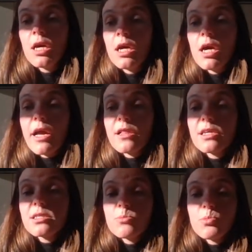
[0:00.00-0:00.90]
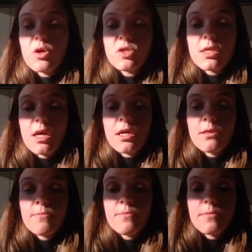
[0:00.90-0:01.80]
I click the plus
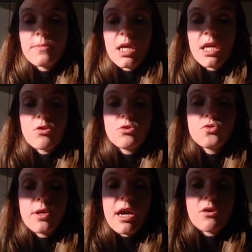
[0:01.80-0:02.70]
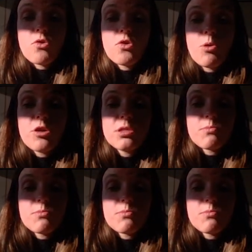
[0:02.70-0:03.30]
sign. I go to error bars,